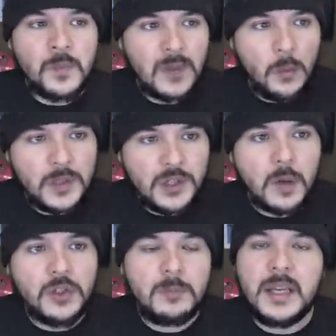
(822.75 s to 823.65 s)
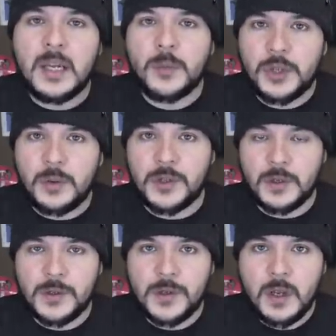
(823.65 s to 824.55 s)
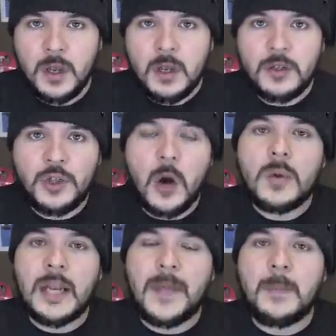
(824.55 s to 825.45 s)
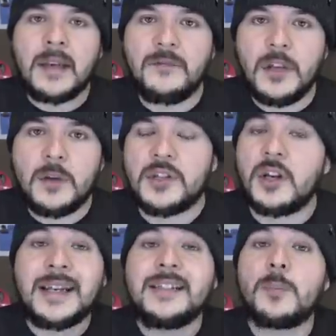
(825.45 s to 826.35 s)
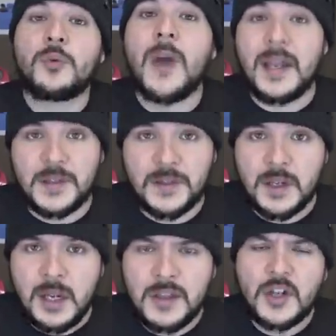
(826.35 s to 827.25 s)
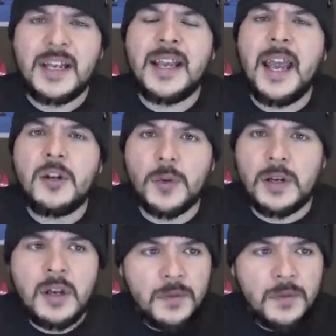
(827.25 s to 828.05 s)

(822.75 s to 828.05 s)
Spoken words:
that when social media producers don't get that many views, they start getting depressed. They start getting angry.